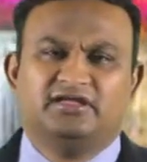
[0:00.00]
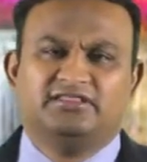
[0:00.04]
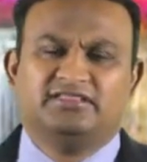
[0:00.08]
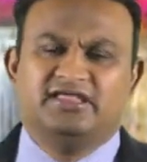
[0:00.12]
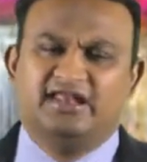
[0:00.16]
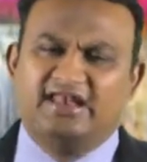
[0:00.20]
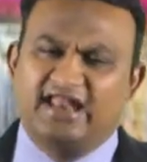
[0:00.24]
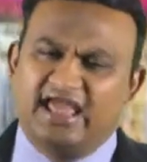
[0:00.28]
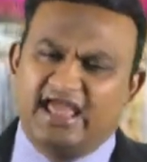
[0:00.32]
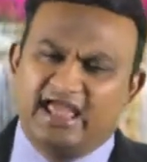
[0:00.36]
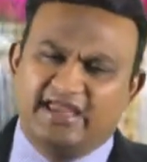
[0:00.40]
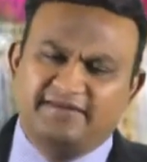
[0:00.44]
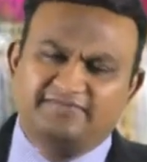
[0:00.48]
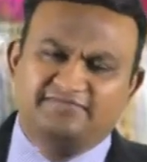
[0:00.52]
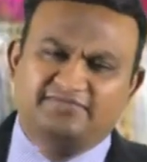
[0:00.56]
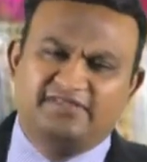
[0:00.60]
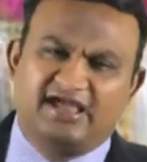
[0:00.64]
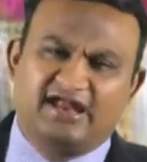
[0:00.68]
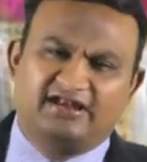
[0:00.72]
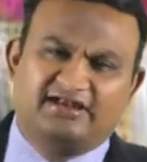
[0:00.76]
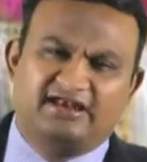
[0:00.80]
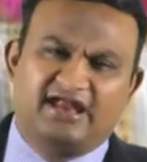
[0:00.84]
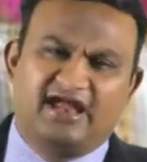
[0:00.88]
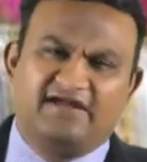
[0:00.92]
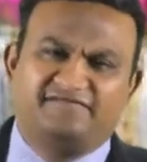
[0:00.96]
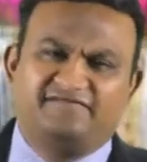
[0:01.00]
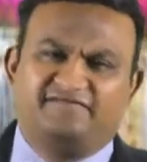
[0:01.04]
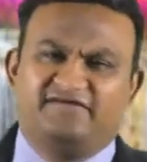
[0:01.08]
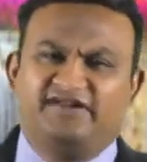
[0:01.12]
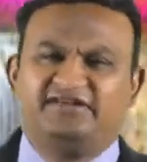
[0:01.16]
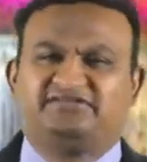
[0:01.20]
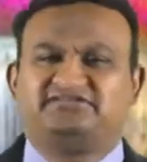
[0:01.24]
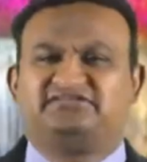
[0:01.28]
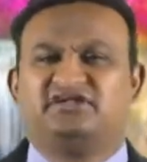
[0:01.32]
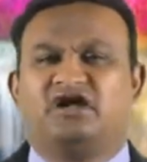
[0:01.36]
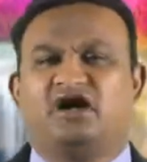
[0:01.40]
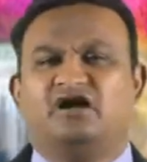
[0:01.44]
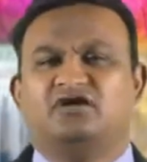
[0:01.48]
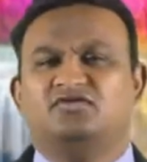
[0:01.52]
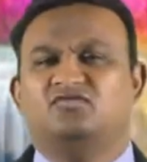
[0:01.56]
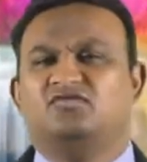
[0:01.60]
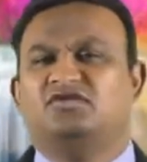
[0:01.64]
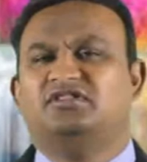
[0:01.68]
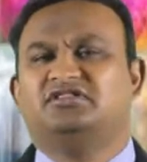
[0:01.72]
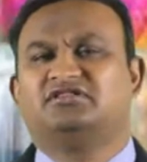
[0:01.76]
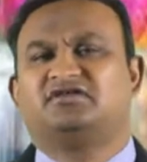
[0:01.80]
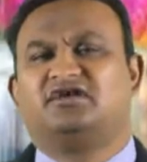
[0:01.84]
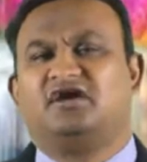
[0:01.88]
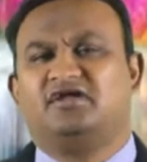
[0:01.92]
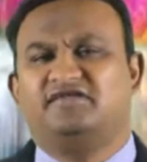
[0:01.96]
The name that every tongue
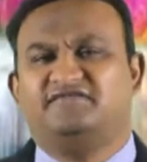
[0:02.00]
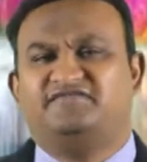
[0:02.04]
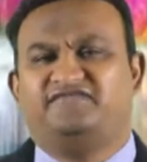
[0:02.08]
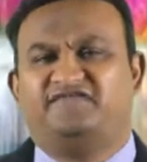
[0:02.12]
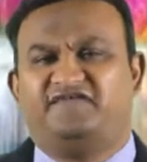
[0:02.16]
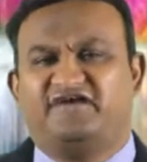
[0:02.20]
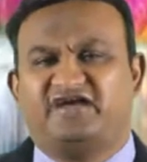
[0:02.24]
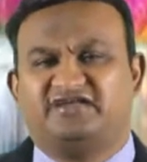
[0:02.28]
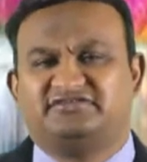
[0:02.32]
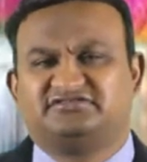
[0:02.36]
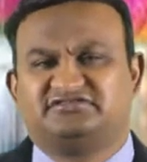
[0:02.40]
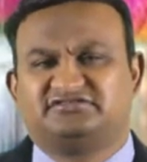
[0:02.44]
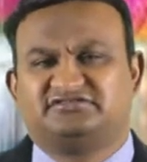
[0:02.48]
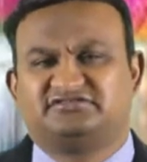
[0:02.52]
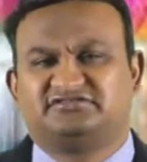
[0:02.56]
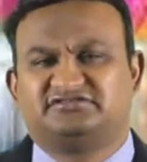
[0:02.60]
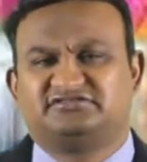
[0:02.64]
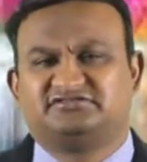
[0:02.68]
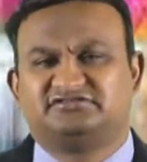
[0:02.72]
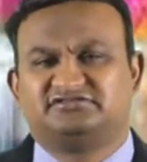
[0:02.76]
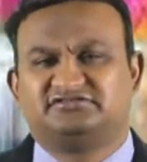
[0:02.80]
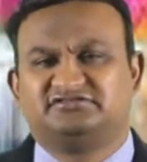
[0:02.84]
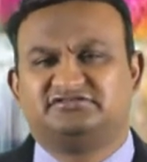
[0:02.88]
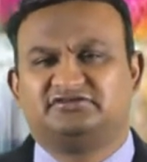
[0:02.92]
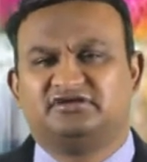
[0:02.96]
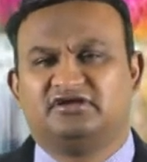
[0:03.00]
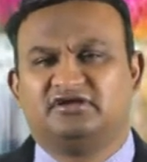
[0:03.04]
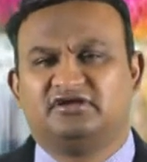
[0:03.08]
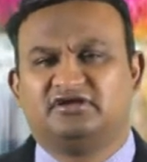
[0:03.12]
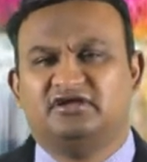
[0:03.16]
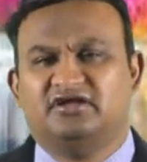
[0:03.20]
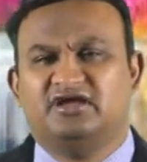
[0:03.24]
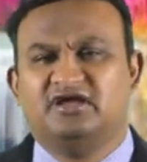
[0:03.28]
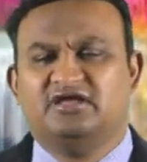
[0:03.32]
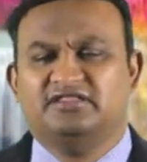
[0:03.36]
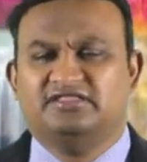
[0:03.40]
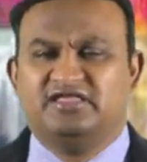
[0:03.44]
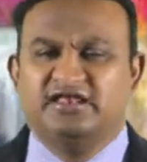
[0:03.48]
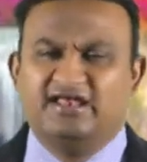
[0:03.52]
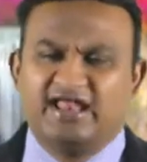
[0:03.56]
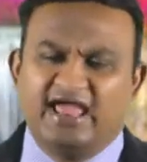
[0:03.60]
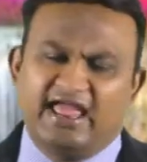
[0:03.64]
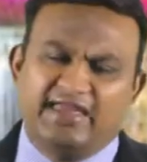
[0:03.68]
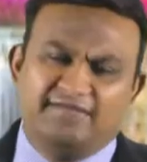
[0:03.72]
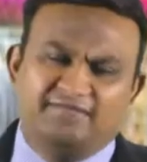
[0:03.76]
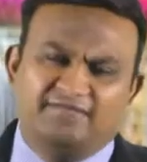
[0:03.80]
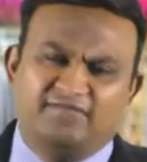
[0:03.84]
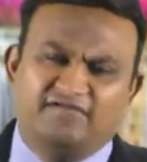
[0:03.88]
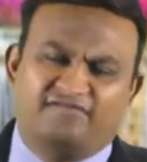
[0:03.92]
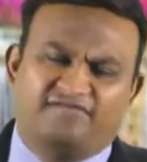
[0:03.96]
will confess. The
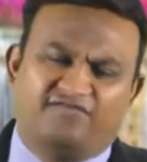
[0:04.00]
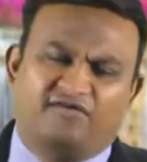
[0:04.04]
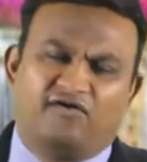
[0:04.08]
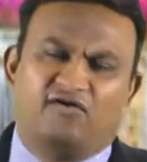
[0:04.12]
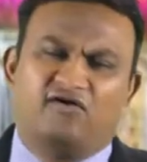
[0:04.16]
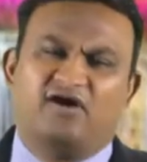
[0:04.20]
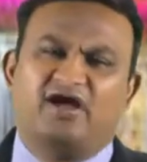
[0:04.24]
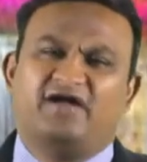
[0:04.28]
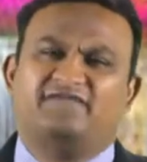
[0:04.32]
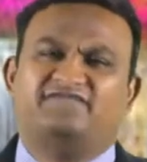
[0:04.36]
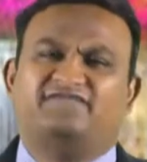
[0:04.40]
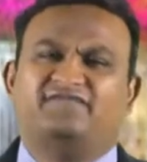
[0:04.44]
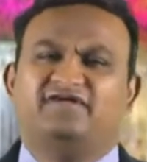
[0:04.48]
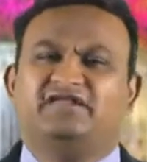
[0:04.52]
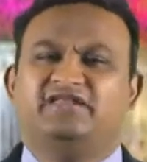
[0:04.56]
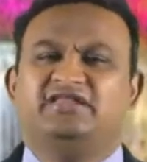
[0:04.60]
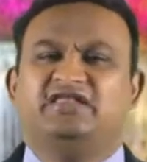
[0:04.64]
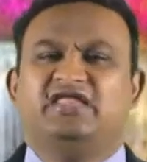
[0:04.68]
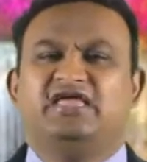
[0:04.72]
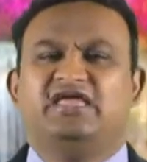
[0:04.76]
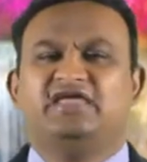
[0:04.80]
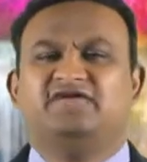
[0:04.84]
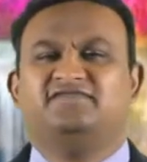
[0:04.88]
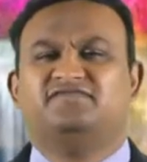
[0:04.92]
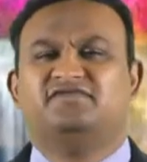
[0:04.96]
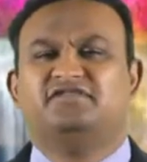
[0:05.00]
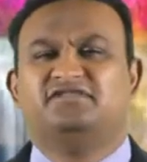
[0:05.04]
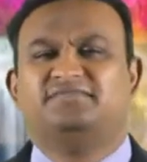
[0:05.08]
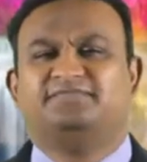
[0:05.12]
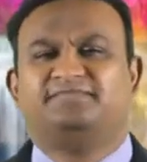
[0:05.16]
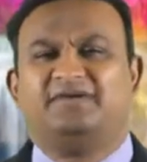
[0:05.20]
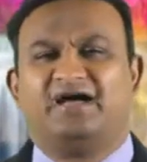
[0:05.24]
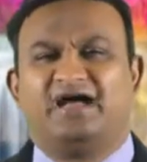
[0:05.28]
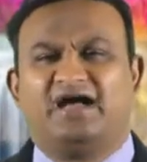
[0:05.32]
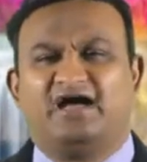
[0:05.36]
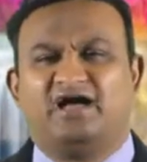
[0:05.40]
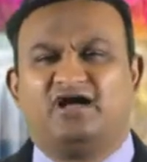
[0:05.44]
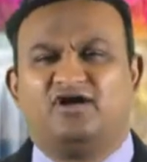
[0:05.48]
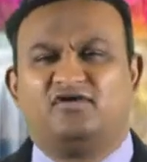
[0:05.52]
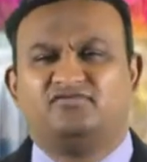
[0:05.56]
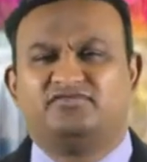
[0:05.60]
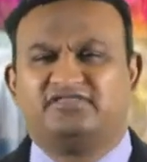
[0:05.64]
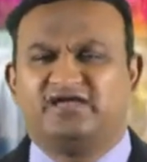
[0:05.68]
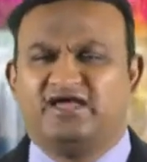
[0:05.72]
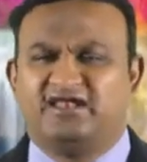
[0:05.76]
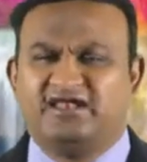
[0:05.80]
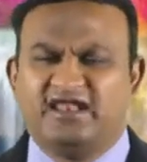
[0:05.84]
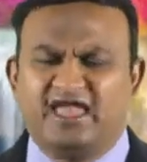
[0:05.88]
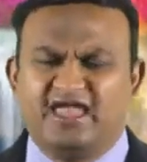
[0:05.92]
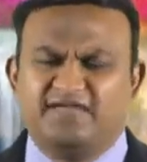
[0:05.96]
name before every knee will bow.
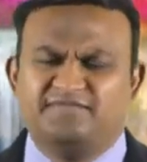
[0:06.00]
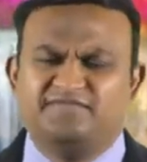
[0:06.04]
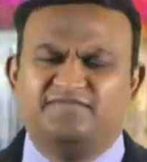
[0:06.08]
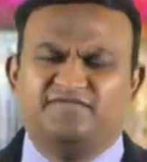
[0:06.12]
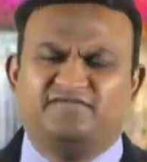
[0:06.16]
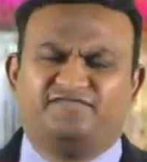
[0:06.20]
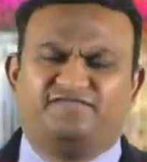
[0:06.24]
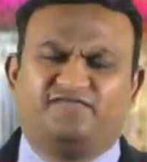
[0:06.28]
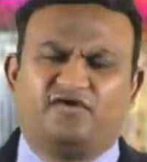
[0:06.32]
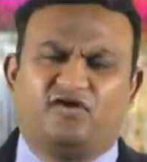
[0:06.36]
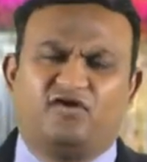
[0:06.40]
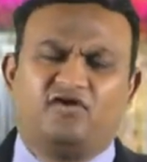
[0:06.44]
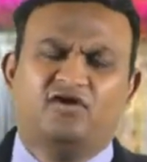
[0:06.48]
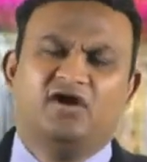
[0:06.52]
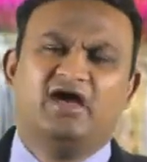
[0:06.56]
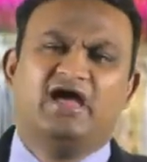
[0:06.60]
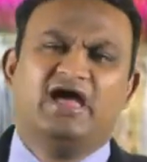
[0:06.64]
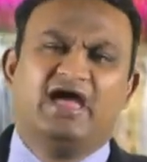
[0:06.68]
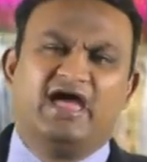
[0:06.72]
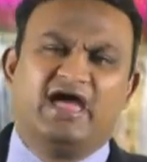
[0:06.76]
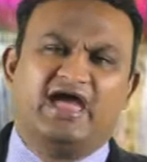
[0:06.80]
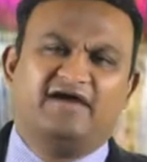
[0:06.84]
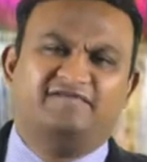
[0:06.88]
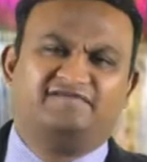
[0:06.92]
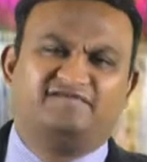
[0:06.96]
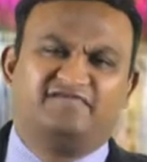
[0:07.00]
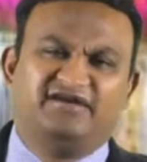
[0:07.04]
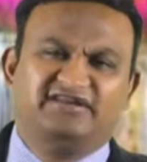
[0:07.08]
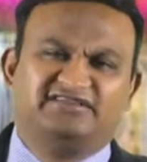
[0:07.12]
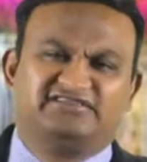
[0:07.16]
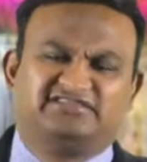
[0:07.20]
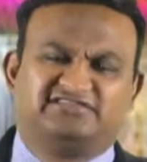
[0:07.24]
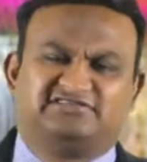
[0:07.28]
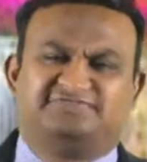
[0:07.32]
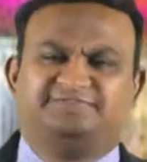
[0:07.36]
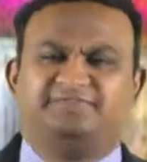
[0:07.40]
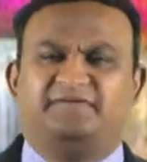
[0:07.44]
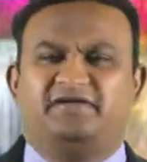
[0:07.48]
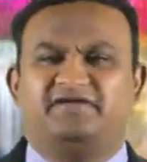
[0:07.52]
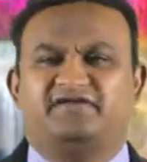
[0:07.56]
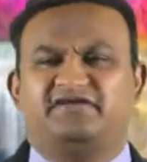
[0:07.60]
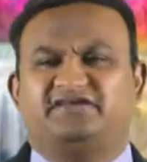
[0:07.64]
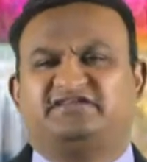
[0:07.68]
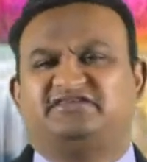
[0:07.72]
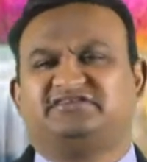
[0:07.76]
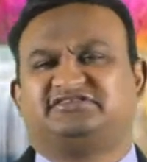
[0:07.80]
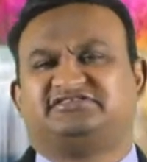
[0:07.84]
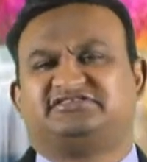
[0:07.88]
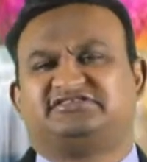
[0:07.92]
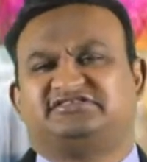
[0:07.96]
The name before every
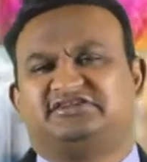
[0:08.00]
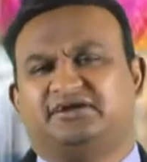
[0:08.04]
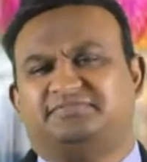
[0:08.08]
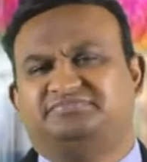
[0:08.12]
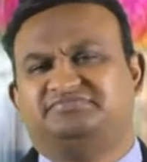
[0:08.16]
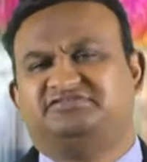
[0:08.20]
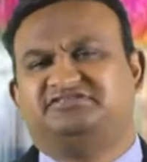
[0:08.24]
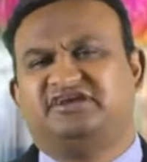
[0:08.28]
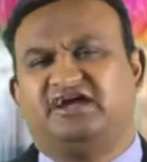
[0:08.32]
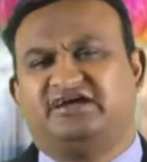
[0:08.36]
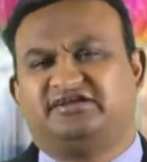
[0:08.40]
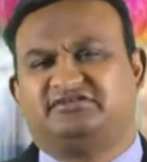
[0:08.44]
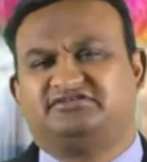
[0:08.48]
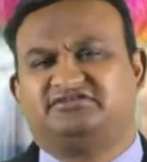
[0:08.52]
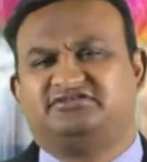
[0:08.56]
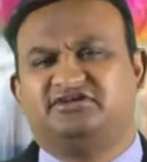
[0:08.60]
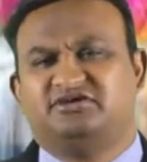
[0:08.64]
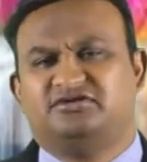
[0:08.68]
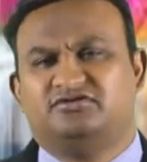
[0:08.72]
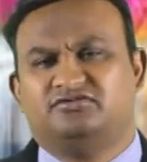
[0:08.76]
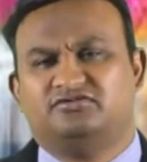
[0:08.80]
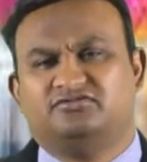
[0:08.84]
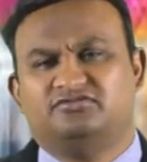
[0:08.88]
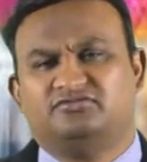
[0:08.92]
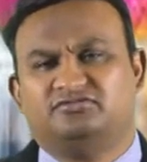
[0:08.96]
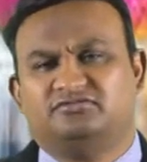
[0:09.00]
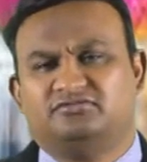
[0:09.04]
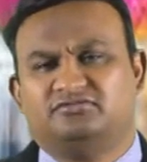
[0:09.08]
spirit is subject to.